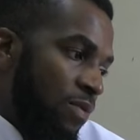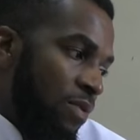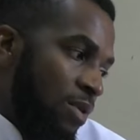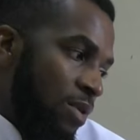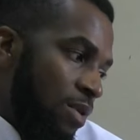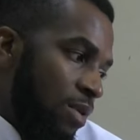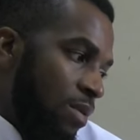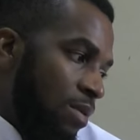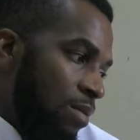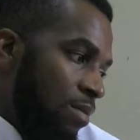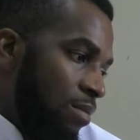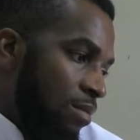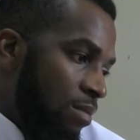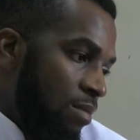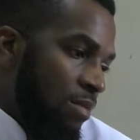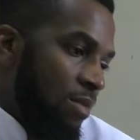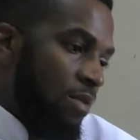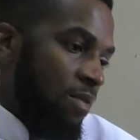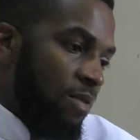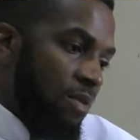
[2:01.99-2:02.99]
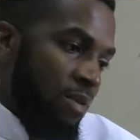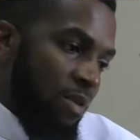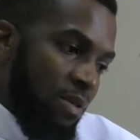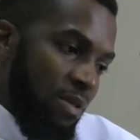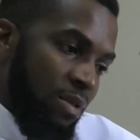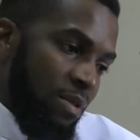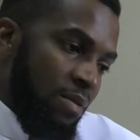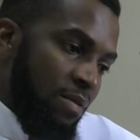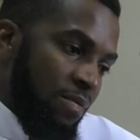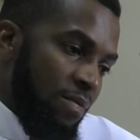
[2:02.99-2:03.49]
for, of
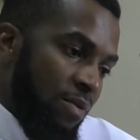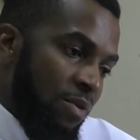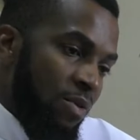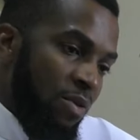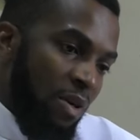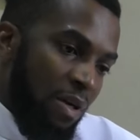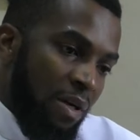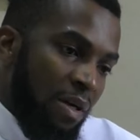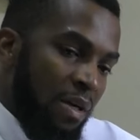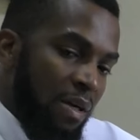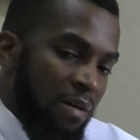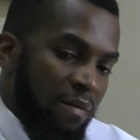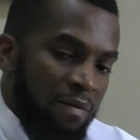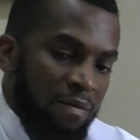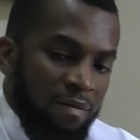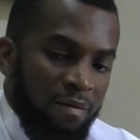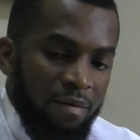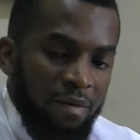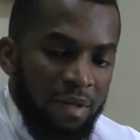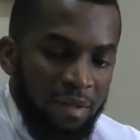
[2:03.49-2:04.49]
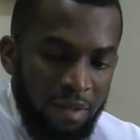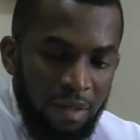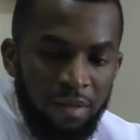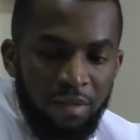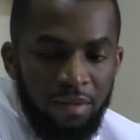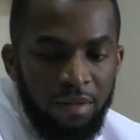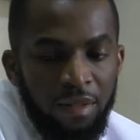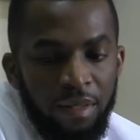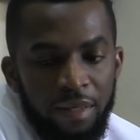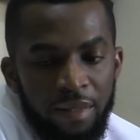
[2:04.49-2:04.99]
course, the country
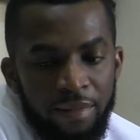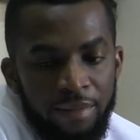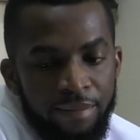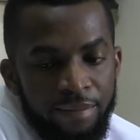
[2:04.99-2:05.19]
Saturday.